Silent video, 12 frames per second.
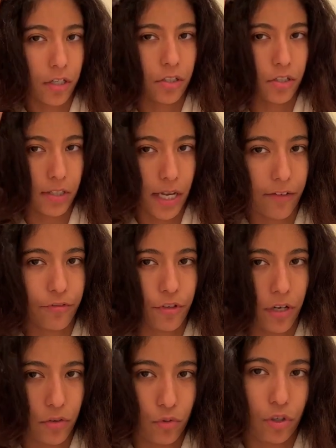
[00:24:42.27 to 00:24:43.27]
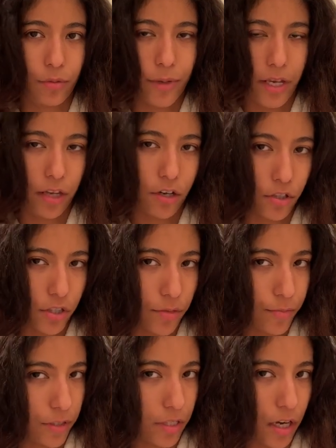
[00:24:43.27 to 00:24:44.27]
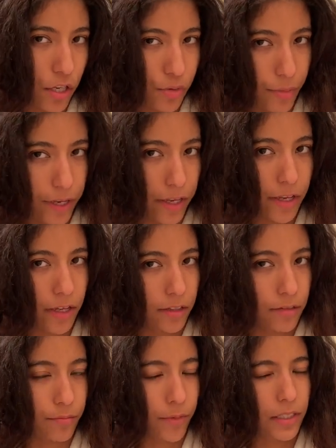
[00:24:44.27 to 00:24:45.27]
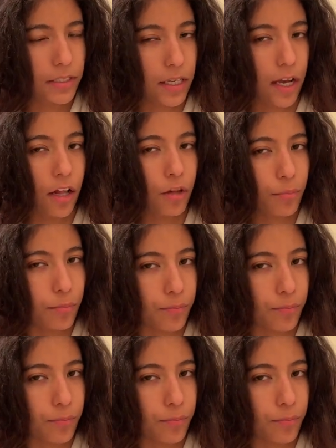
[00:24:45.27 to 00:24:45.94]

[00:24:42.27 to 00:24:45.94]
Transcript: Just after I oil my hair, just massage my head, my scalp,